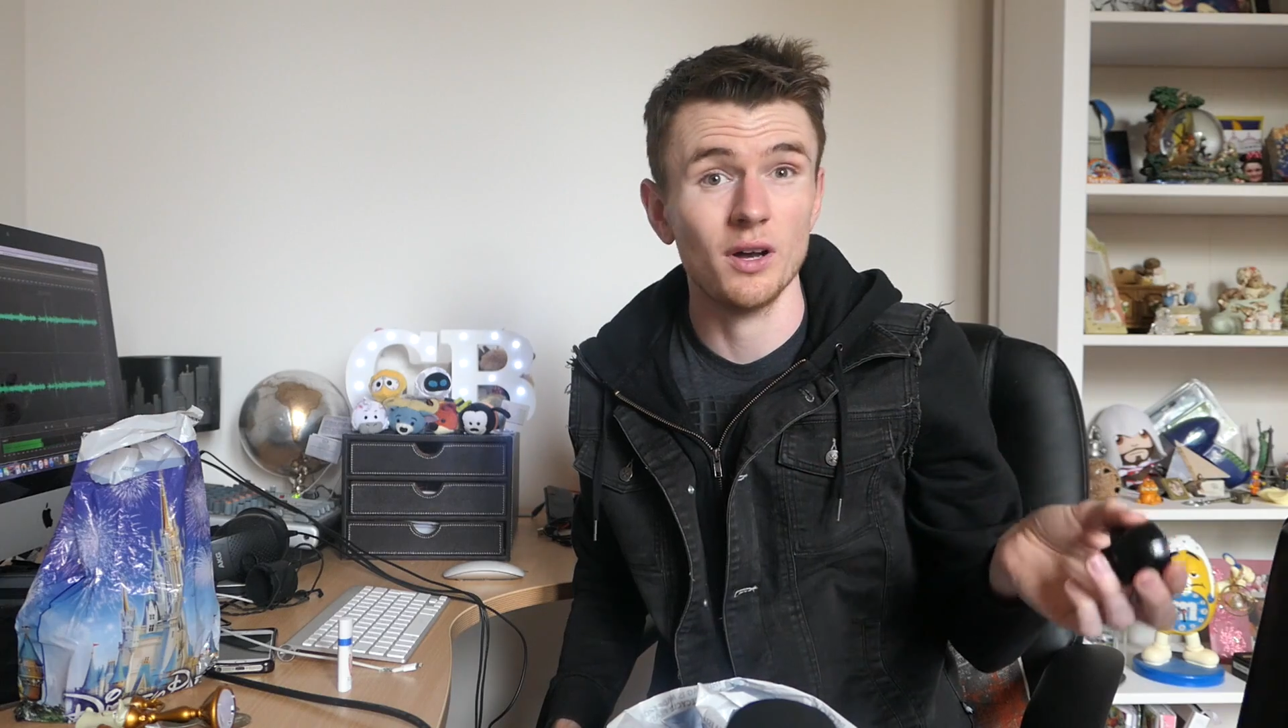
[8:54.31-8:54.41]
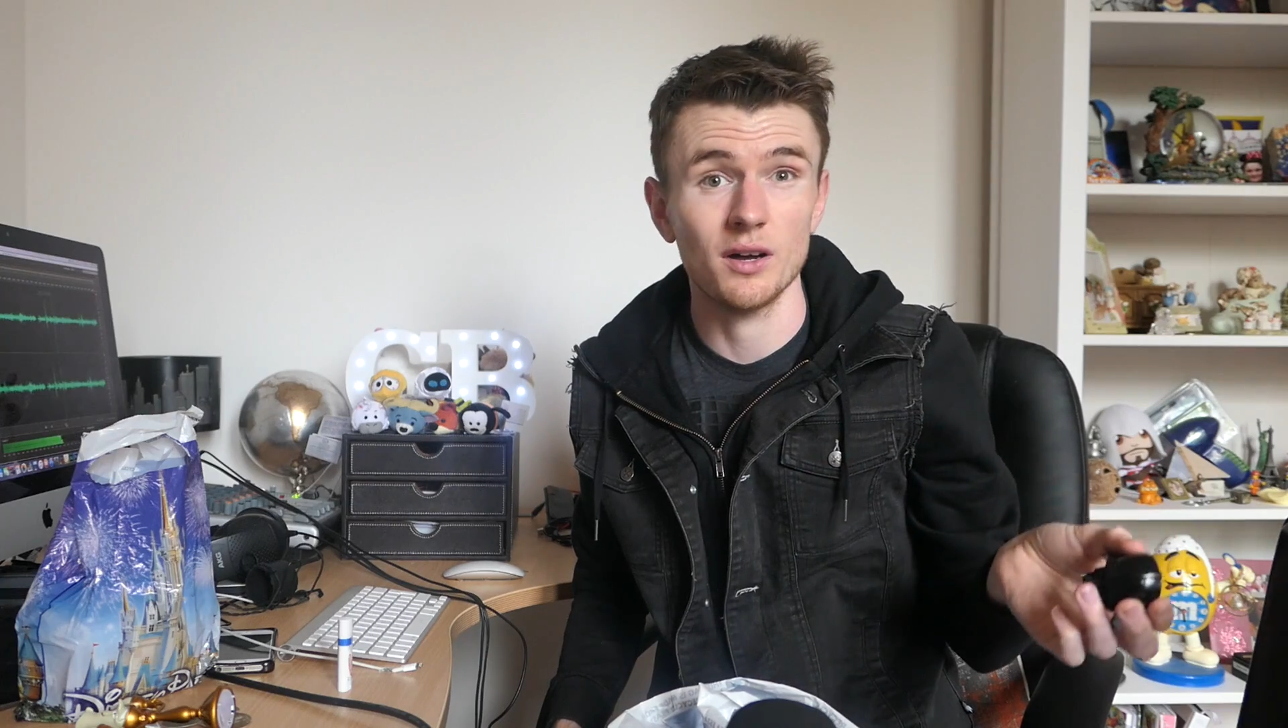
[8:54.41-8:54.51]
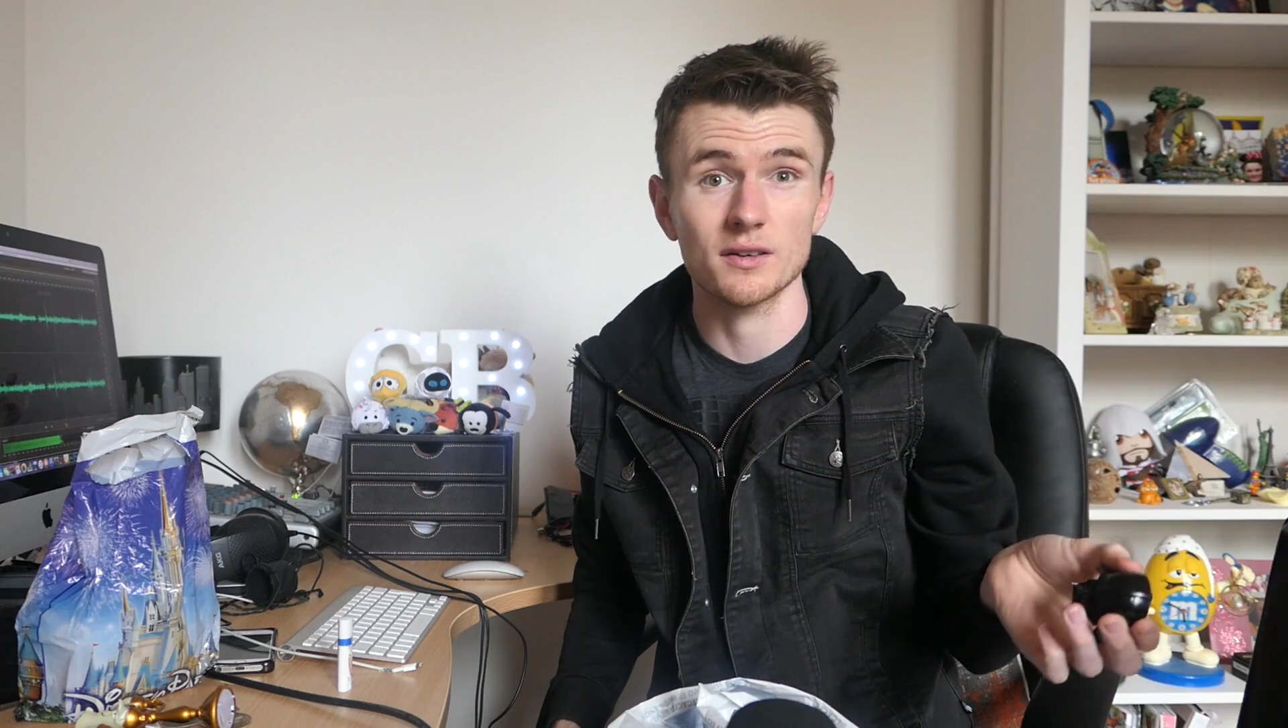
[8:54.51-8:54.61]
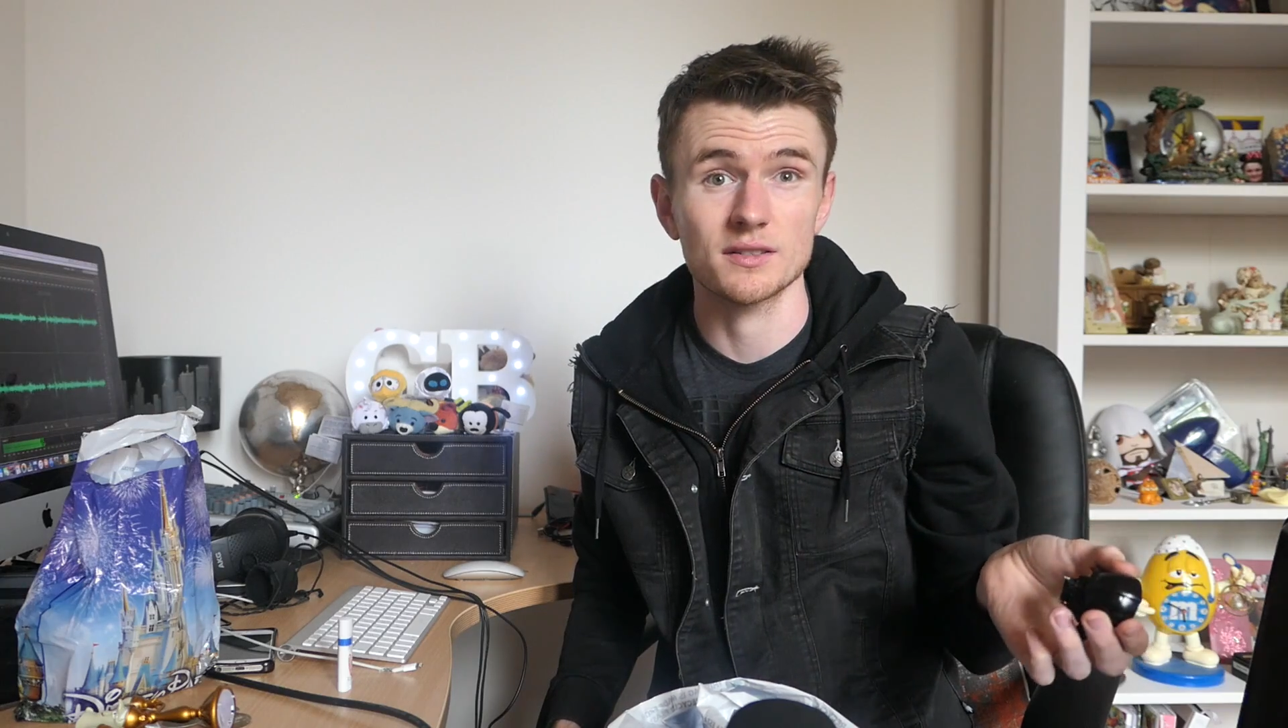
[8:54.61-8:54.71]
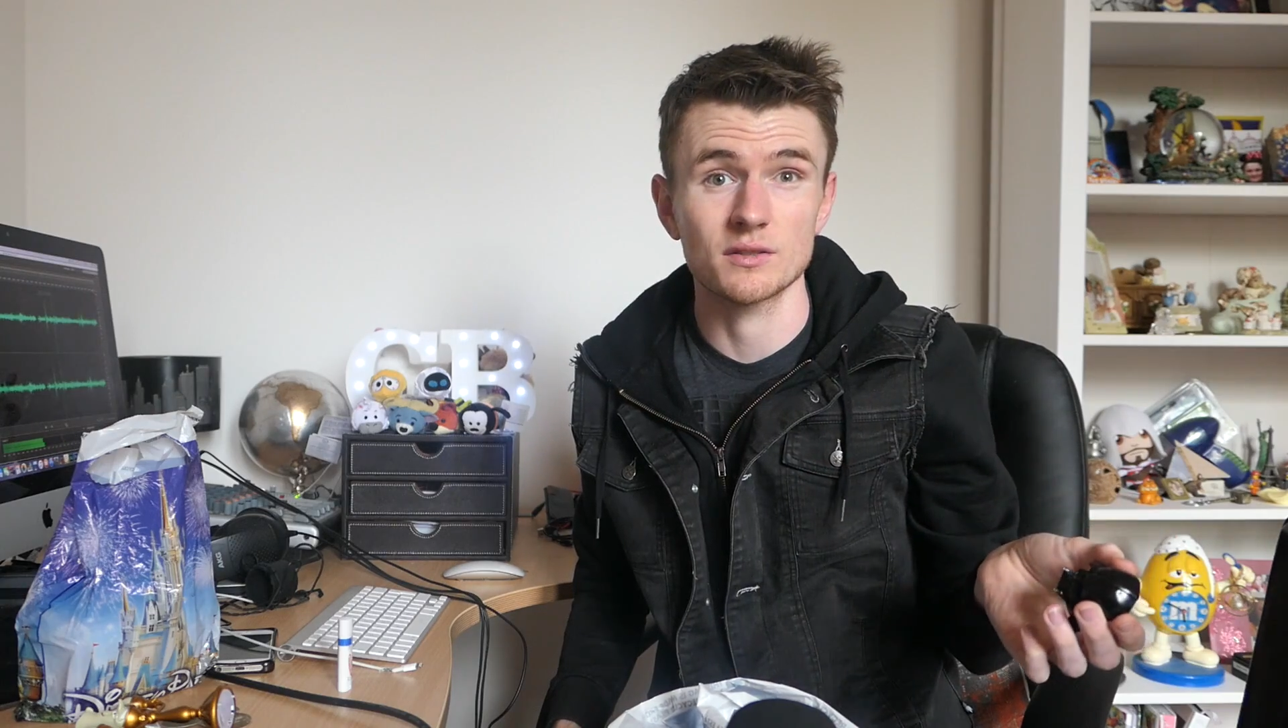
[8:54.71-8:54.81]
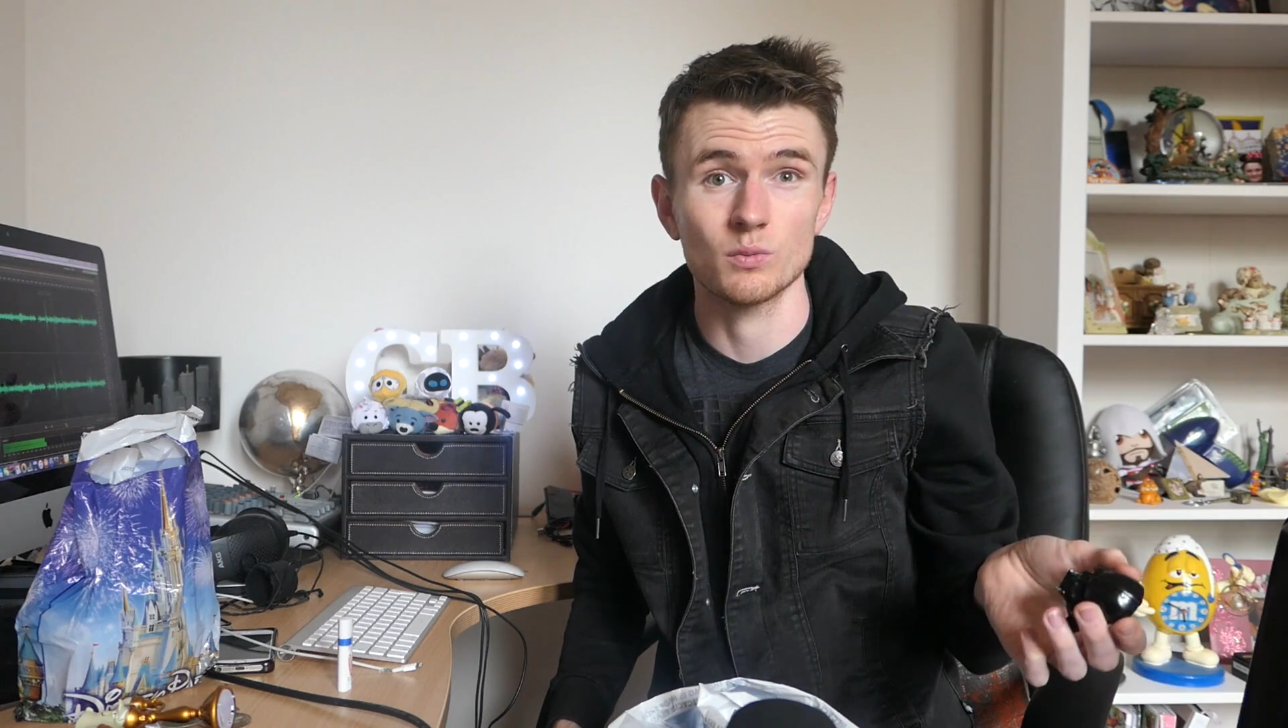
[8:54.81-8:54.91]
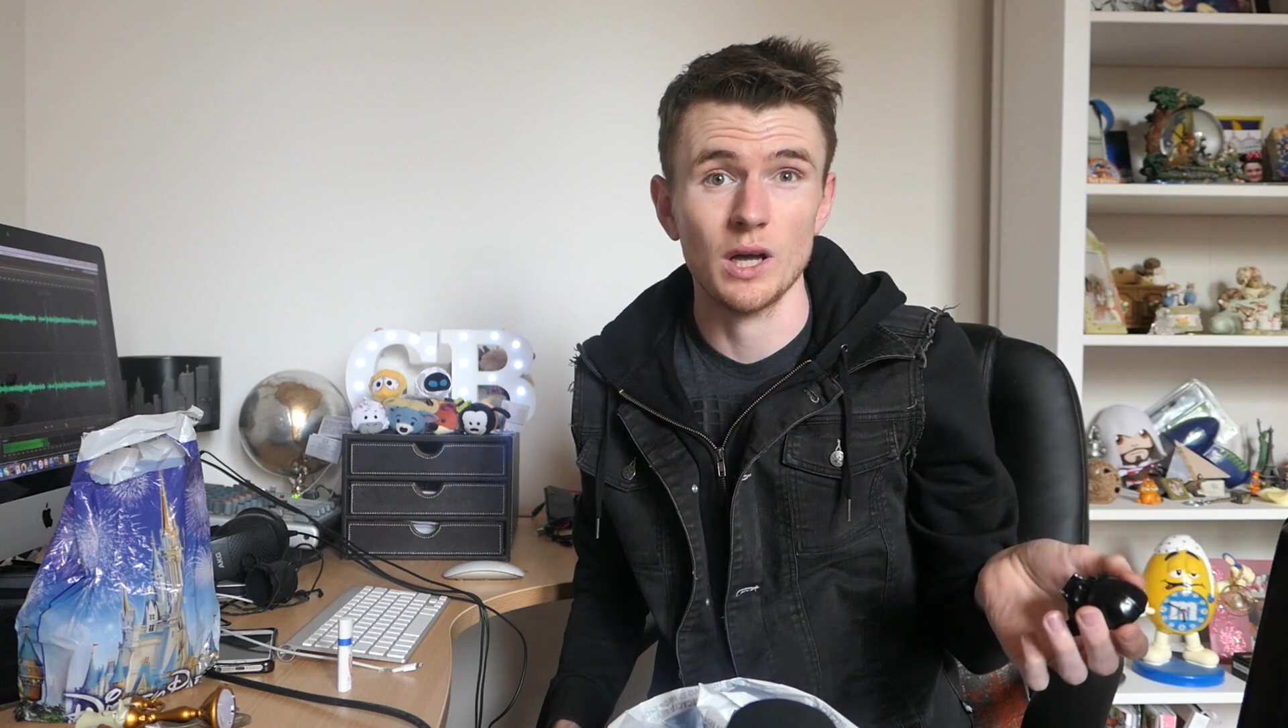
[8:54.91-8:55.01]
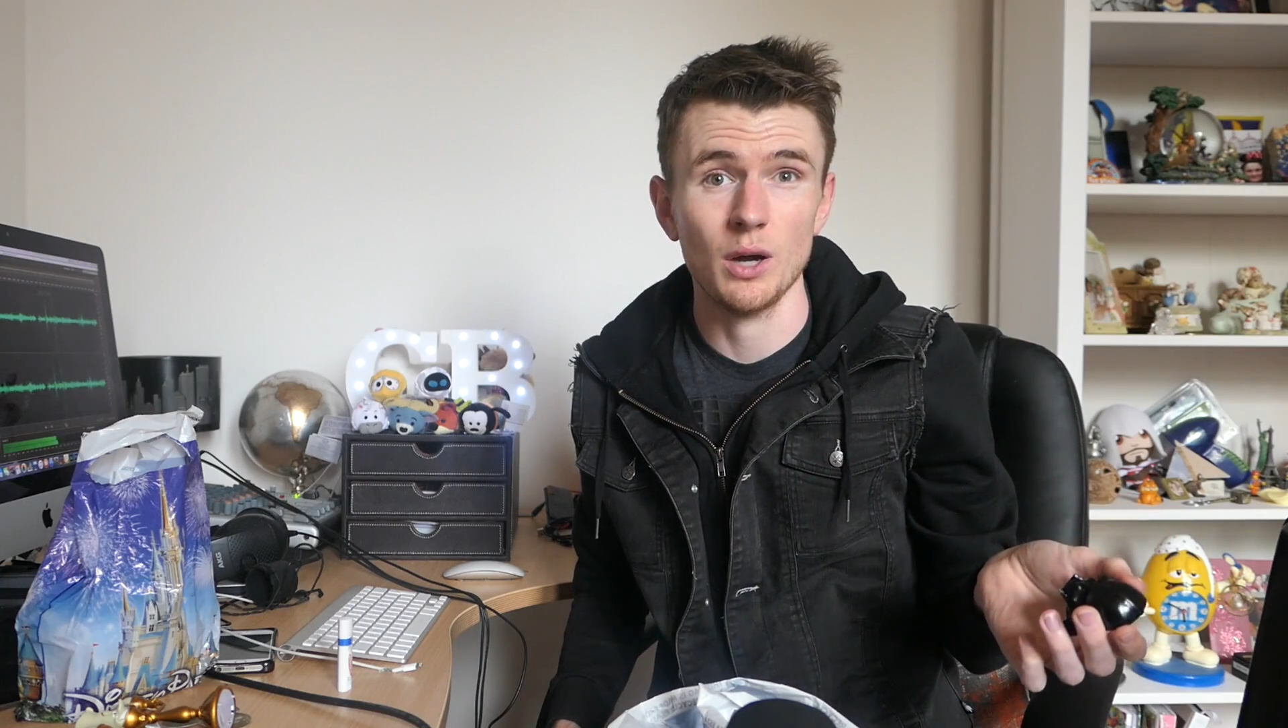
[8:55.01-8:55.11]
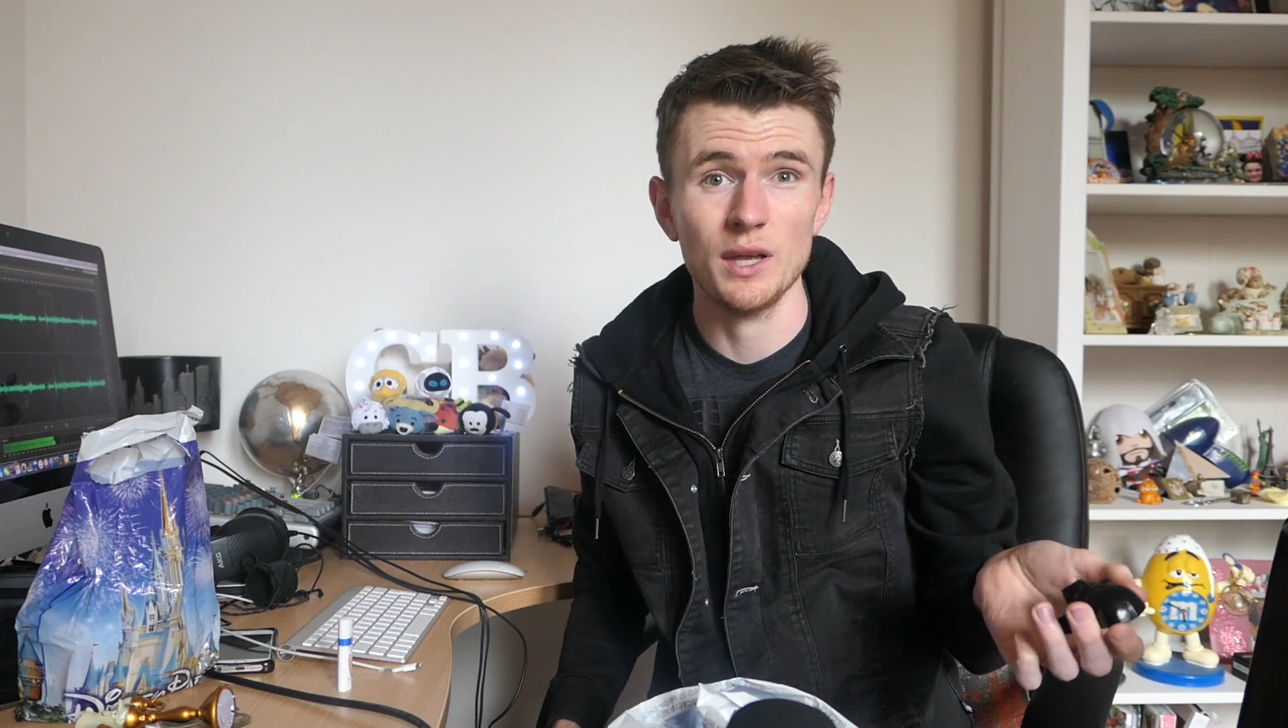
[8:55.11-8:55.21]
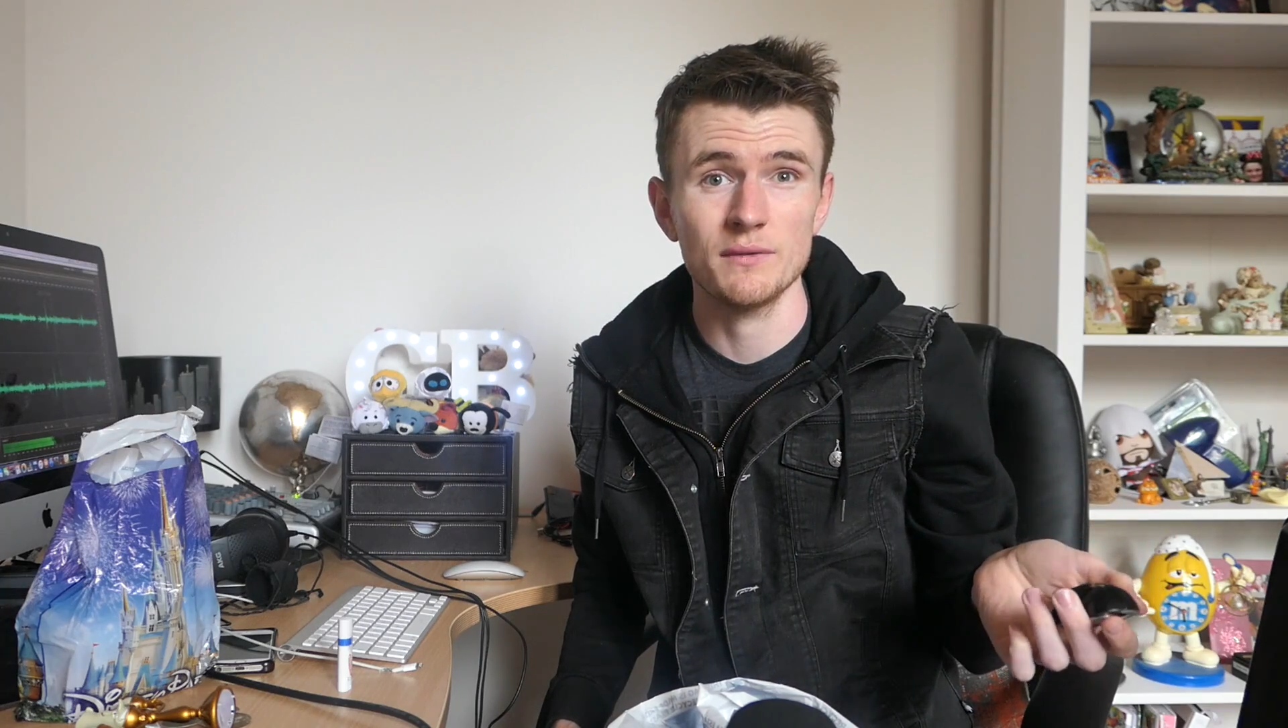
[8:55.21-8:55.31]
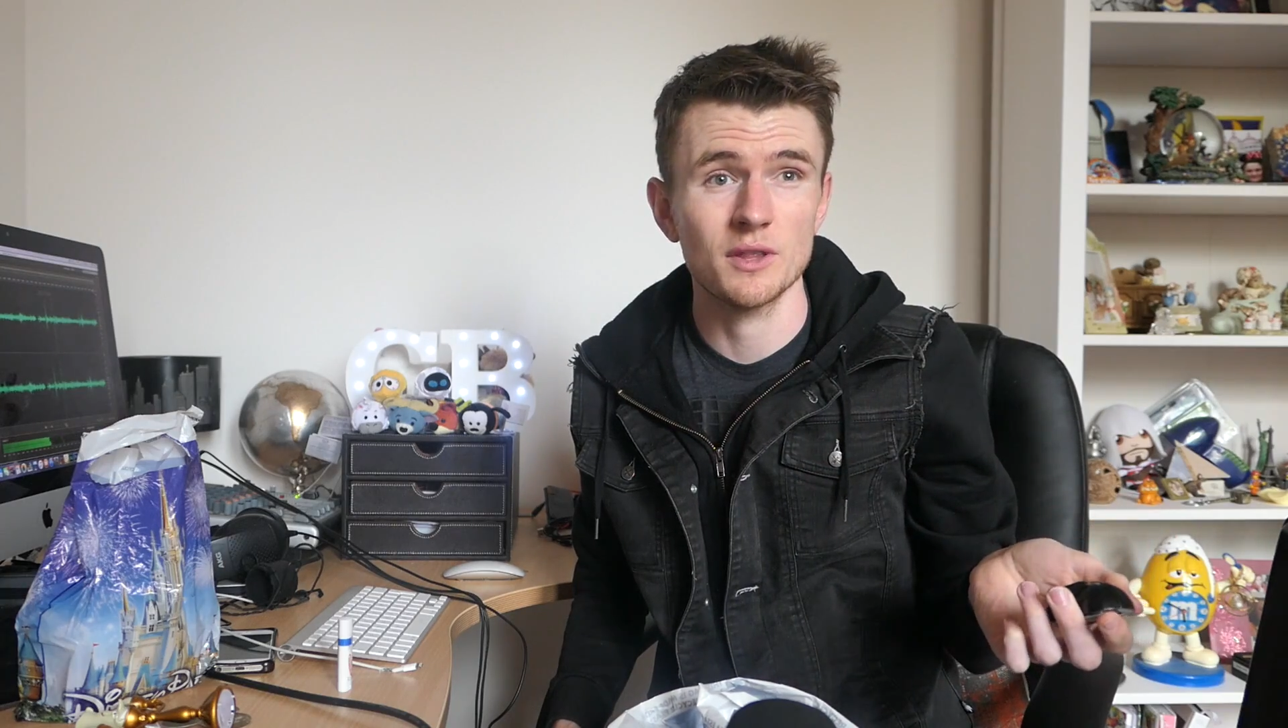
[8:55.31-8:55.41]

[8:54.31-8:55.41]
parks as well,